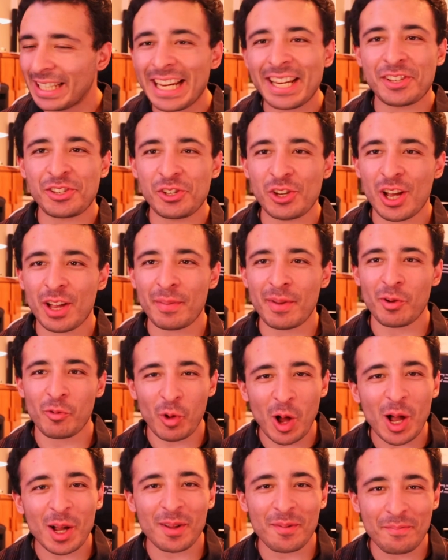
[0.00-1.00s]
Ladies and gentlemen,
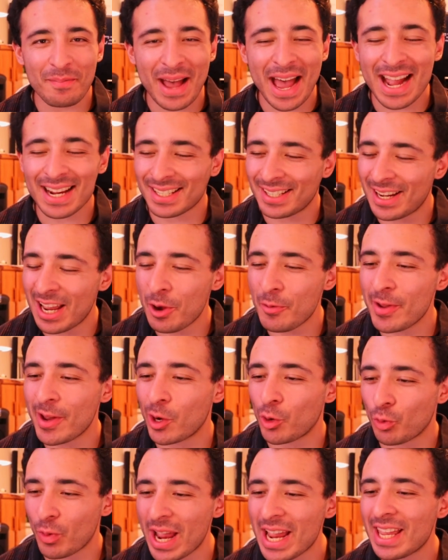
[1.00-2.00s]
welcome back. Today we
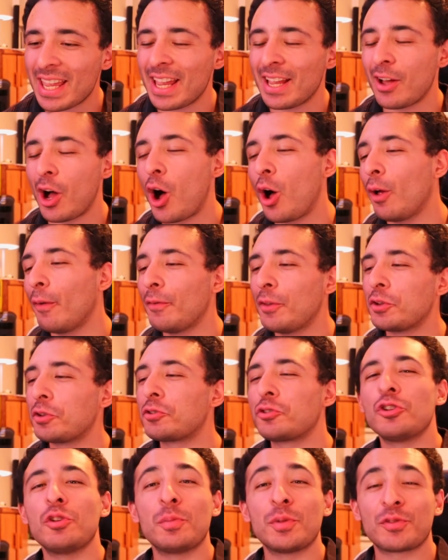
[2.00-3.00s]
are ranking all the
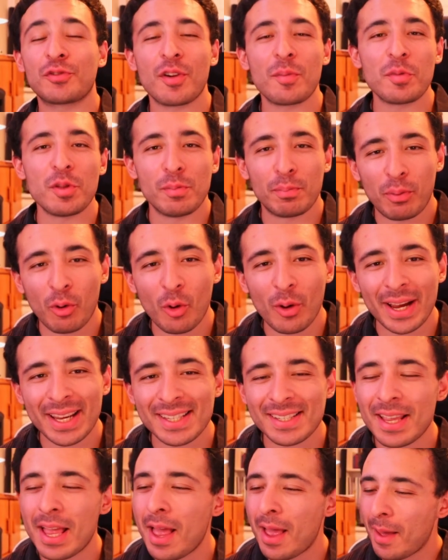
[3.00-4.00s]
supes from the boys